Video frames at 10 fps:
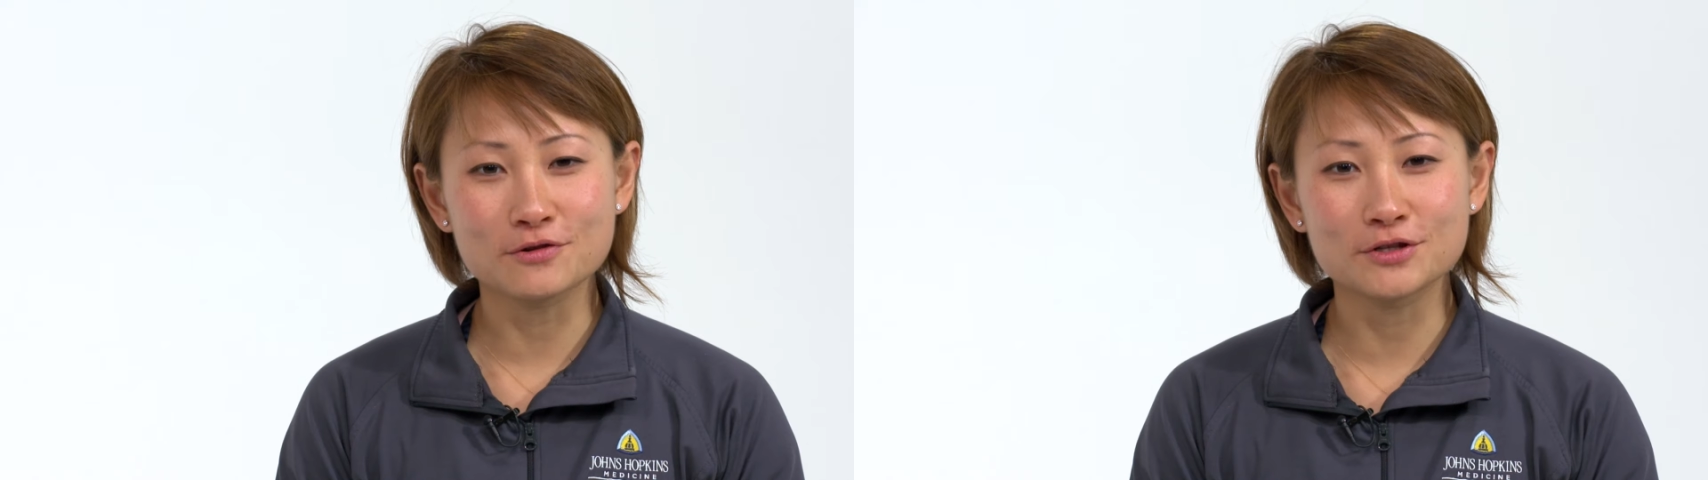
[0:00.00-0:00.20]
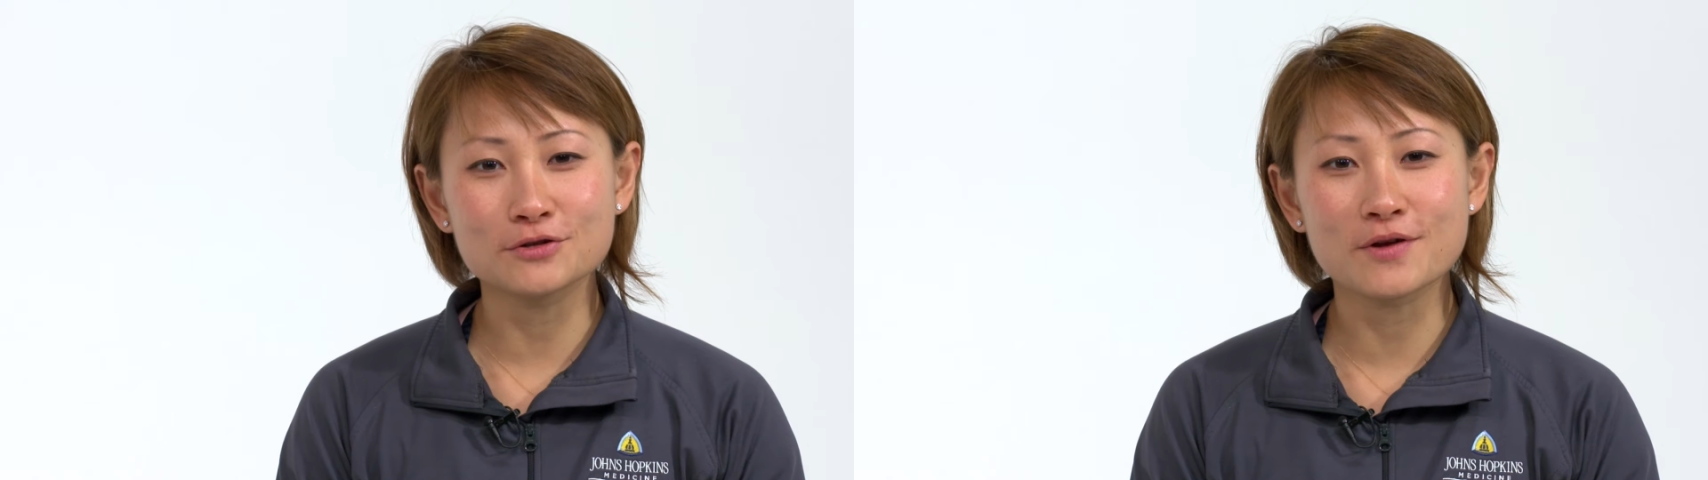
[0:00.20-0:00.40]

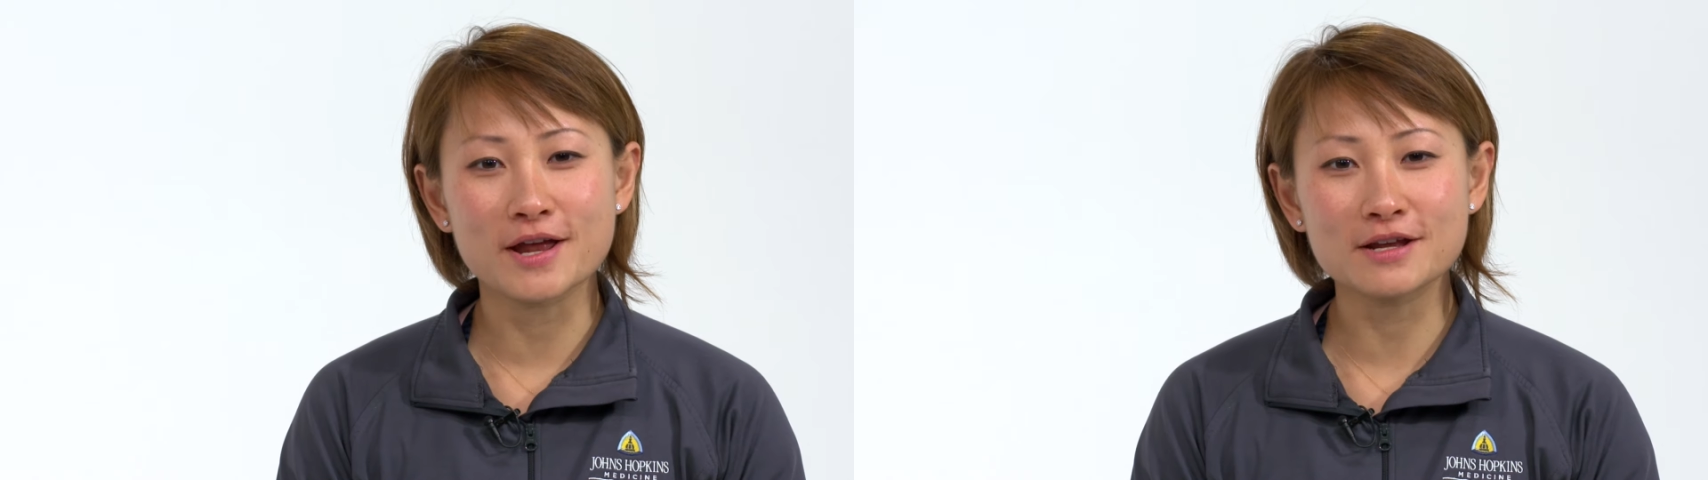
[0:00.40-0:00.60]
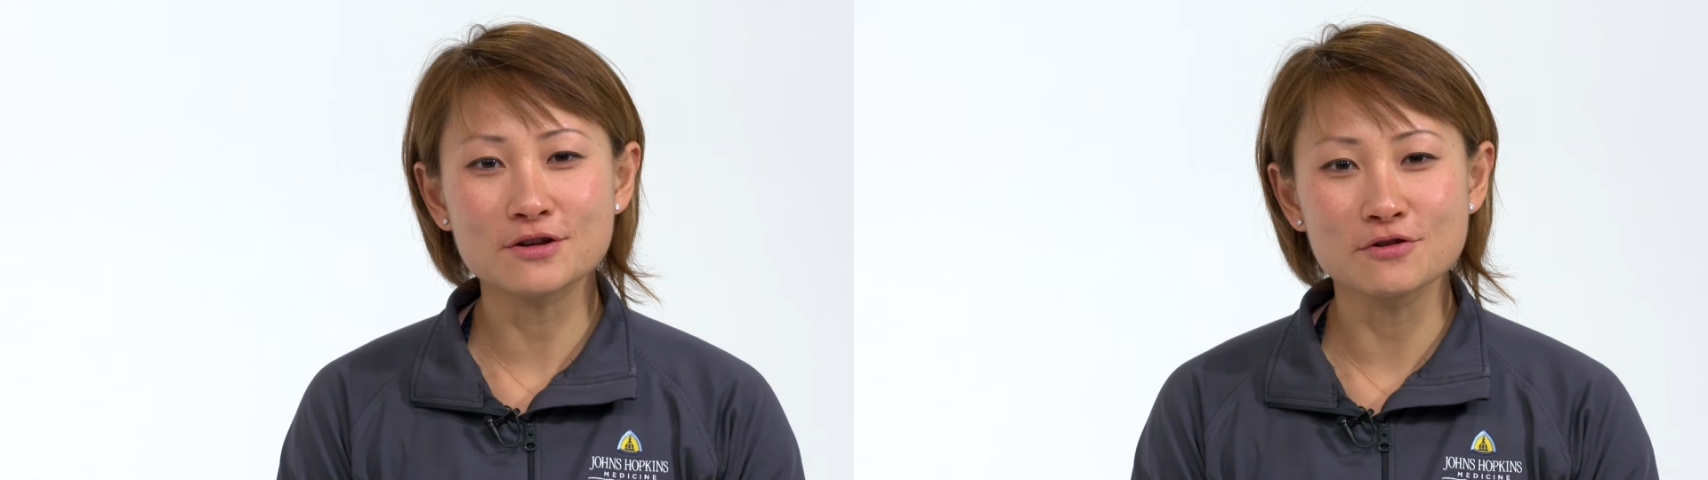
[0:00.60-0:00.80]
you do
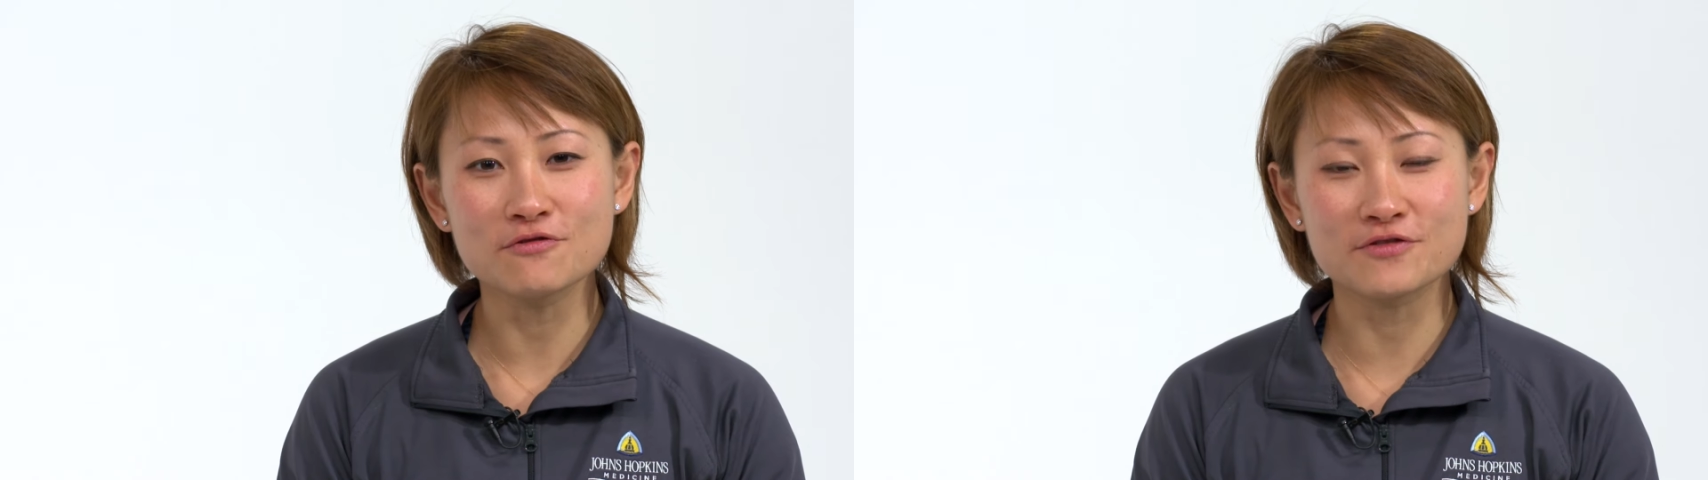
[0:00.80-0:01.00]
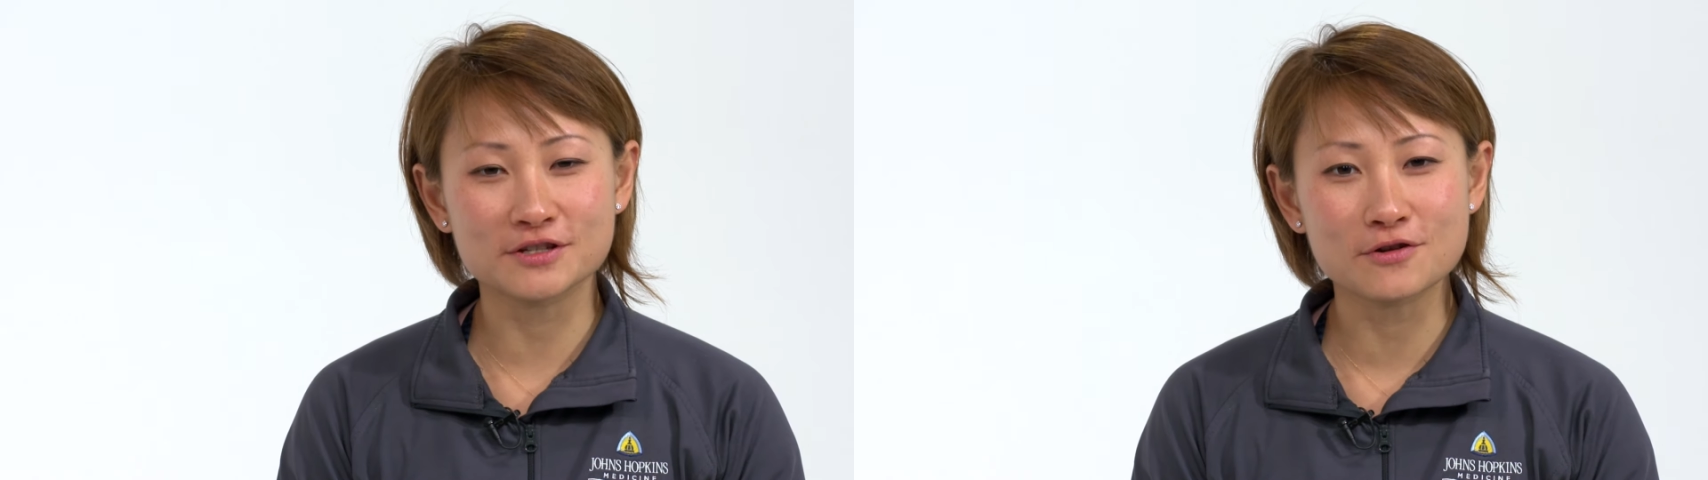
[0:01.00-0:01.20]
any new
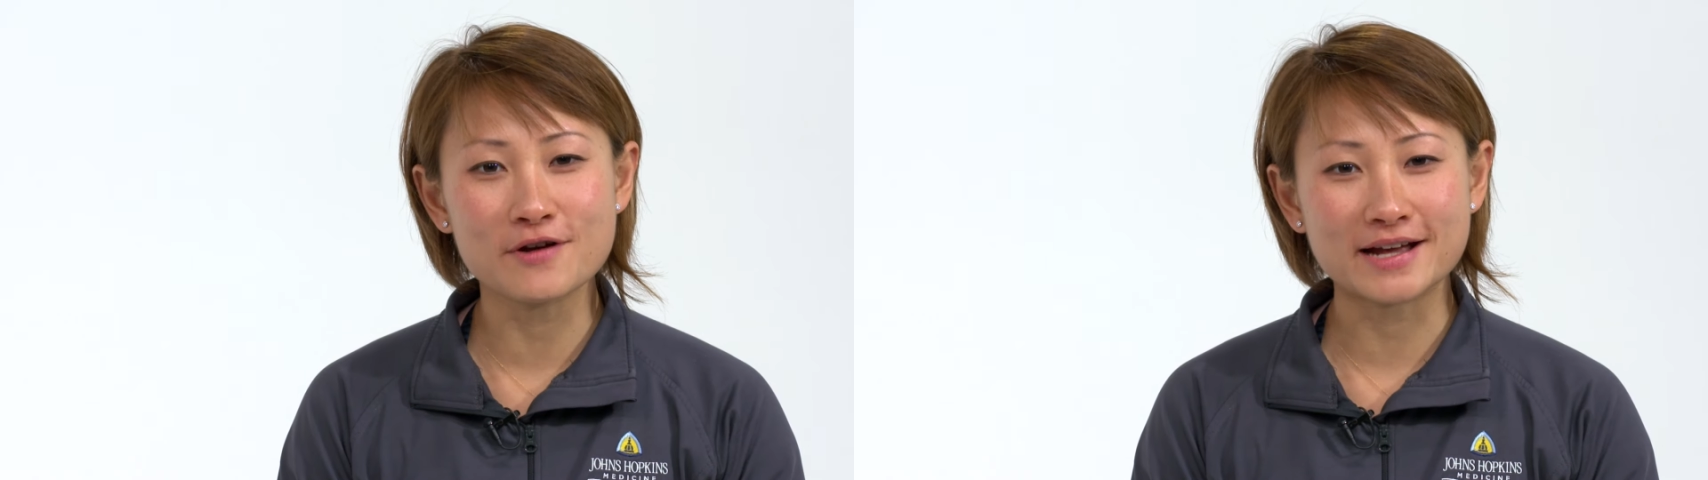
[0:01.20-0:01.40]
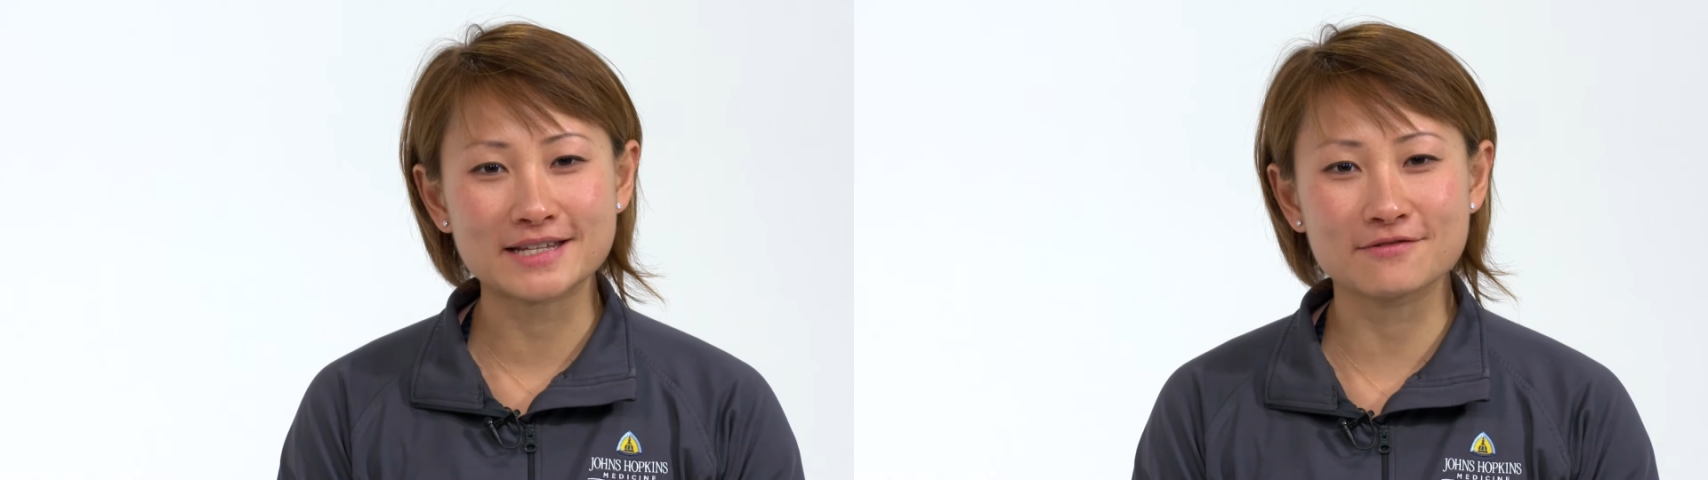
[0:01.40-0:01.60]
physical
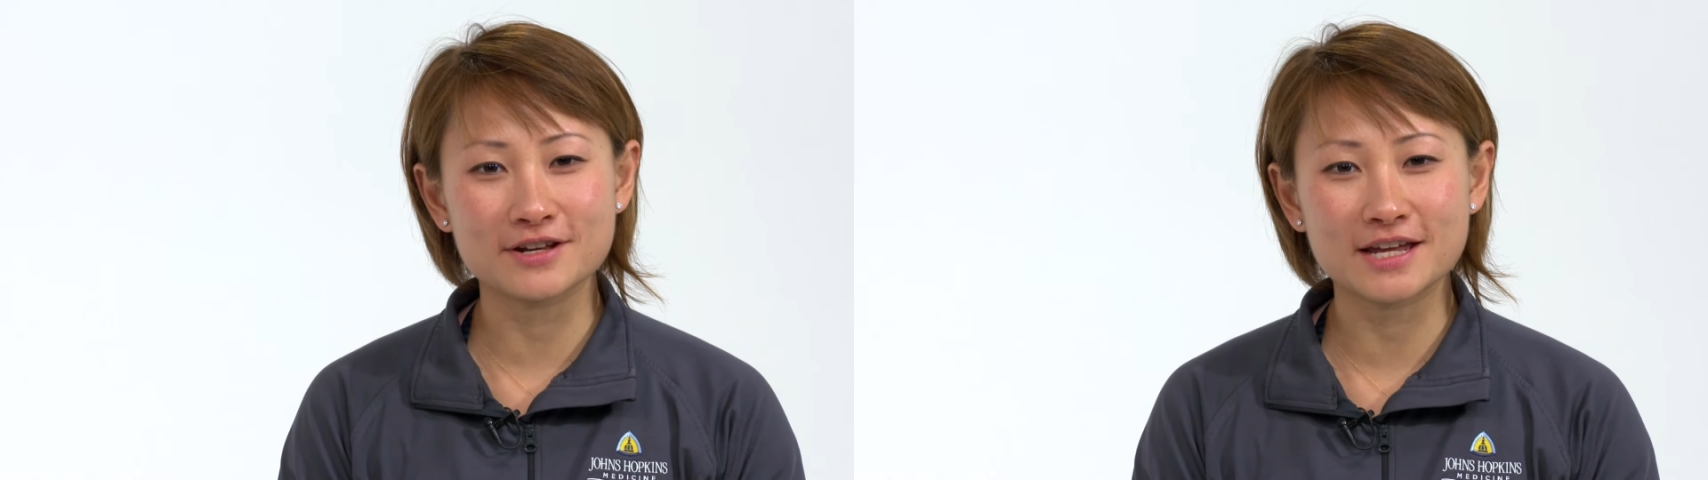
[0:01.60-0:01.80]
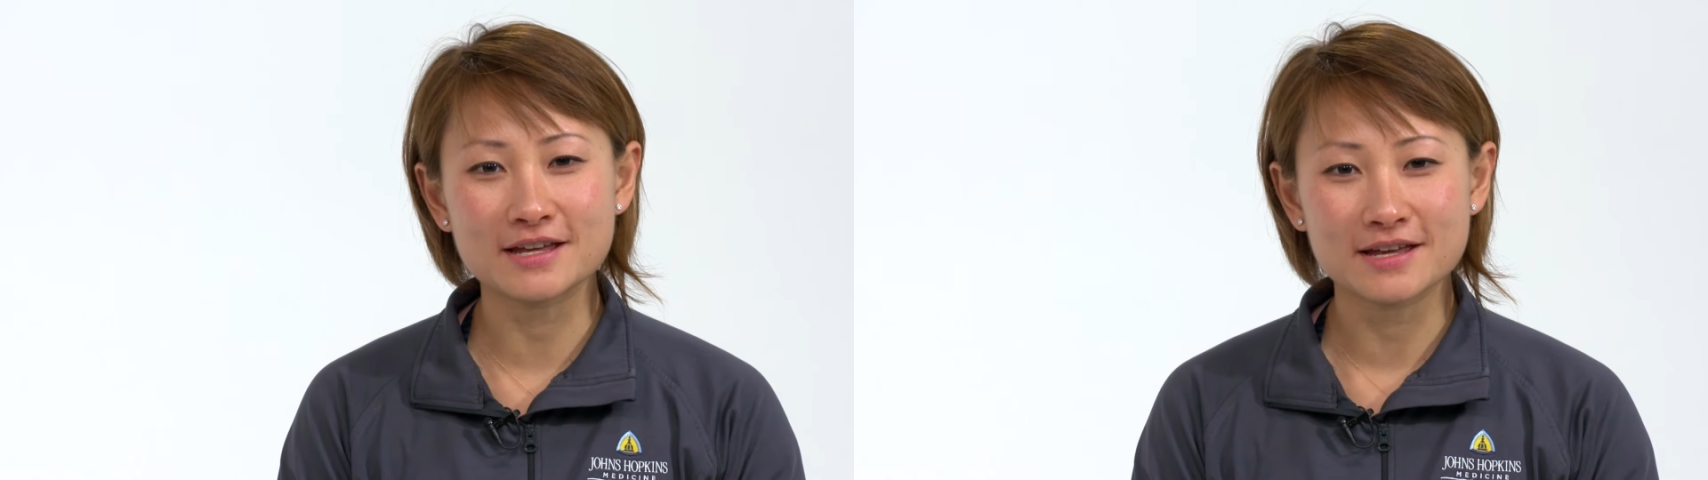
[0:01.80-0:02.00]

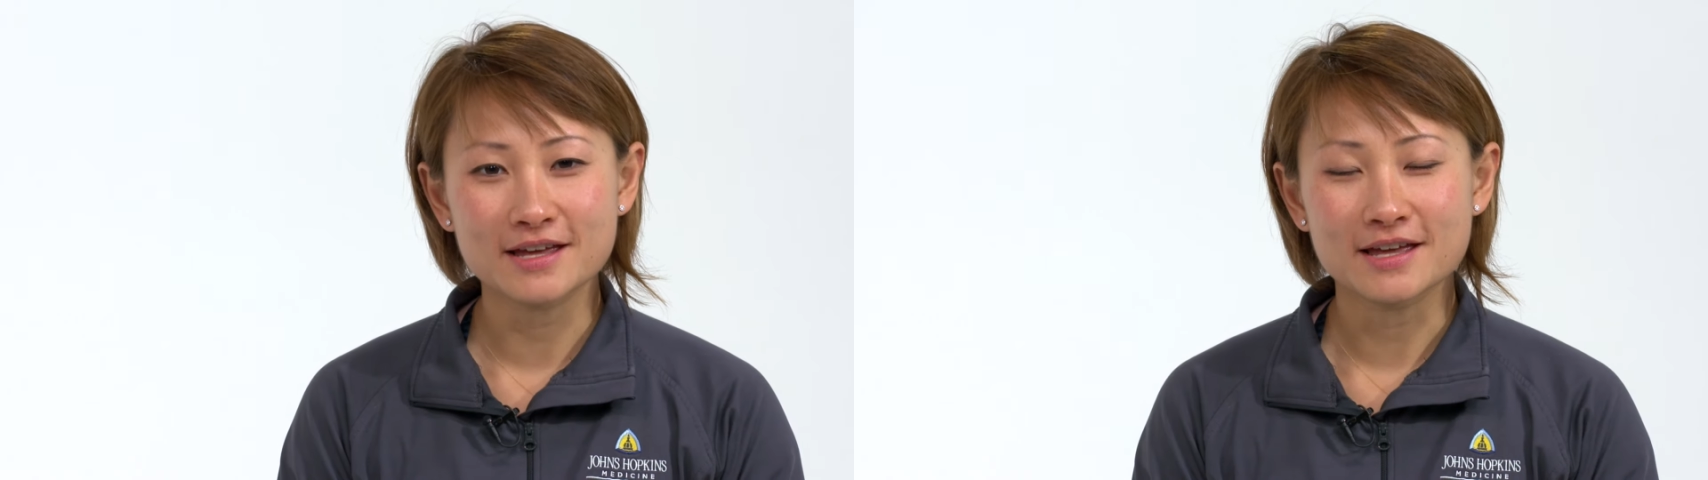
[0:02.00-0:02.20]
activity,